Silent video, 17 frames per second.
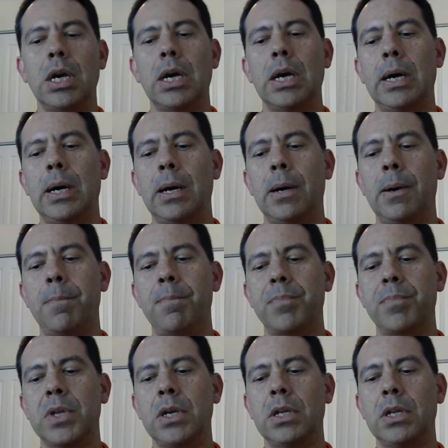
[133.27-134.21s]
um,
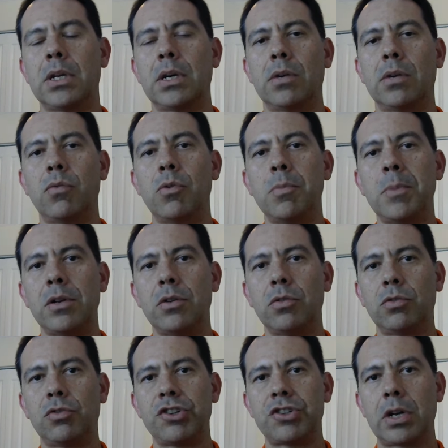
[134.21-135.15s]
in a ruminant
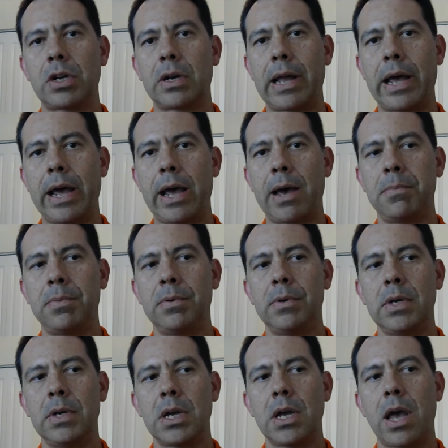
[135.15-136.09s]
nutrition lab
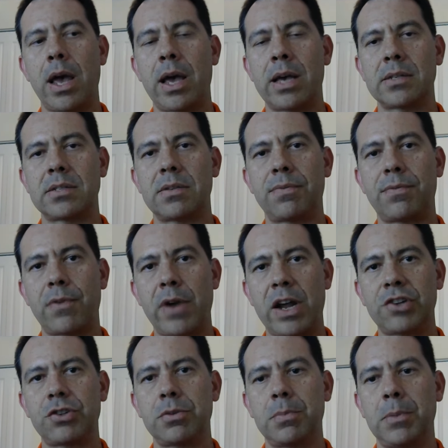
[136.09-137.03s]
as a
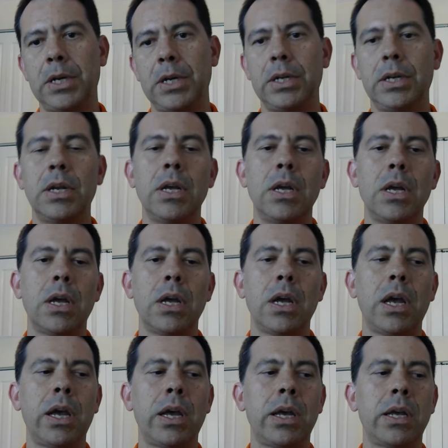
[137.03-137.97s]
freshman
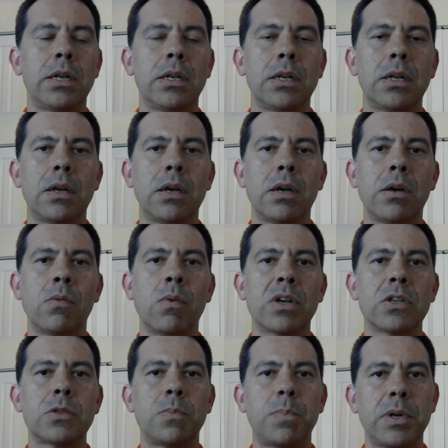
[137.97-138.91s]
and it
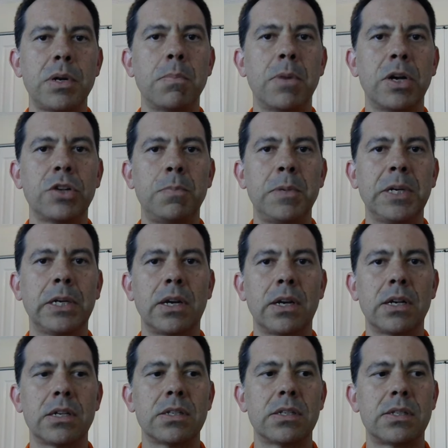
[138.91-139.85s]
was pretty much
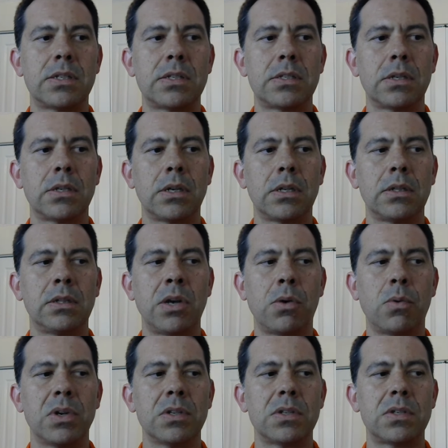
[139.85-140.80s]
because
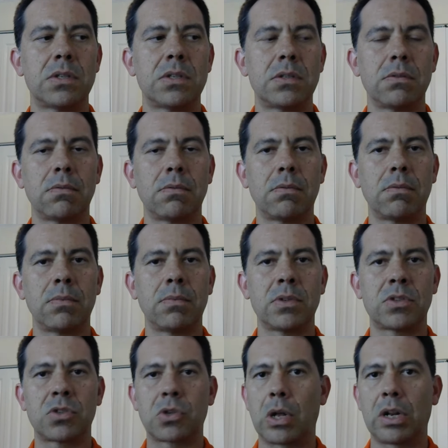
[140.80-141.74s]
there was
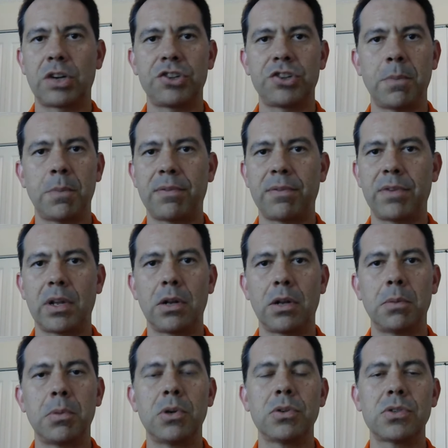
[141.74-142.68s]
scholarship
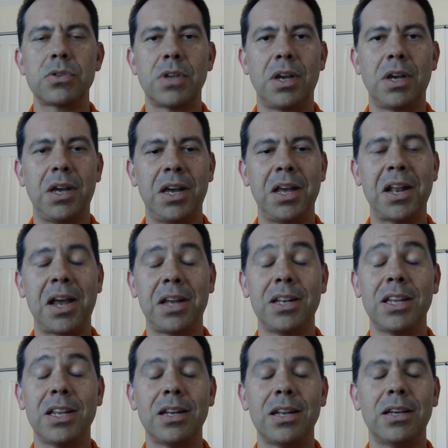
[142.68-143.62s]
available and I
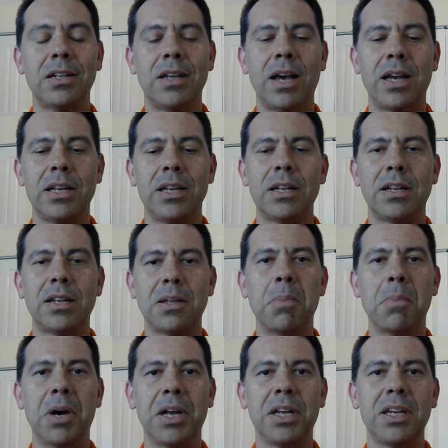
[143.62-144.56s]
needed I needed the
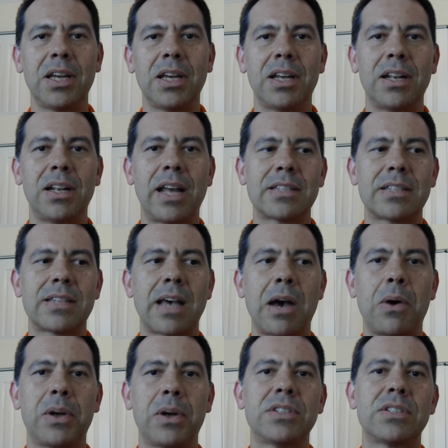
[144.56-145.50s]
money and that's
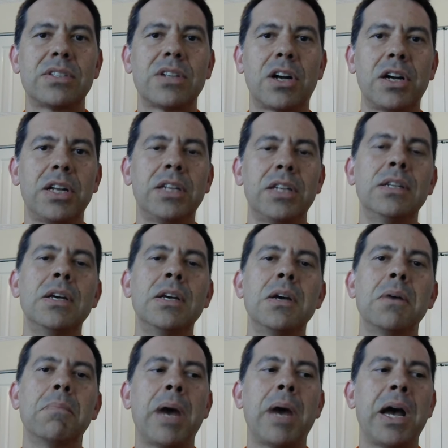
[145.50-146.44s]
how I started.
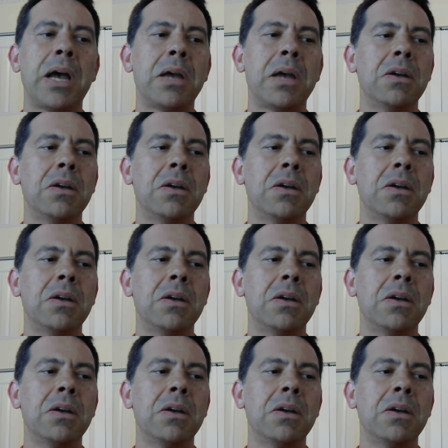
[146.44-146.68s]
My